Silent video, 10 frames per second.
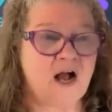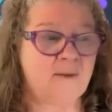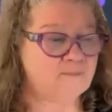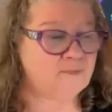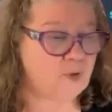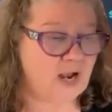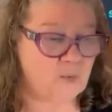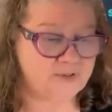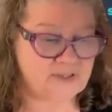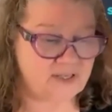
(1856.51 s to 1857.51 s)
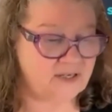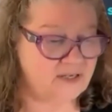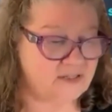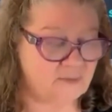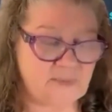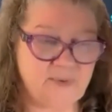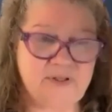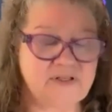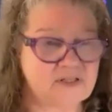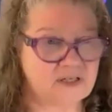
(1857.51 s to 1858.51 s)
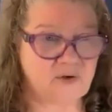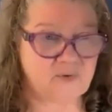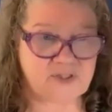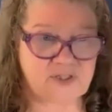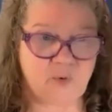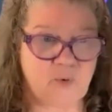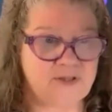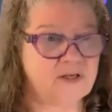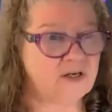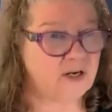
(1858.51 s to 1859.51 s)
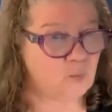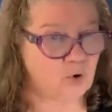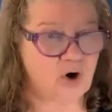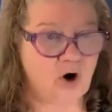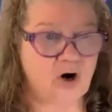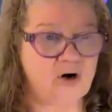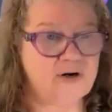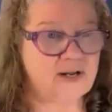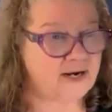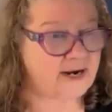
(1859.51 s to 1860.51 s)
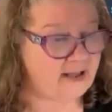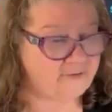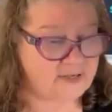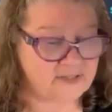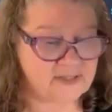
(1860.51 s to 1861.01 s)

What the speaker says: You know, I will say this, the people that stick with it and work hard and have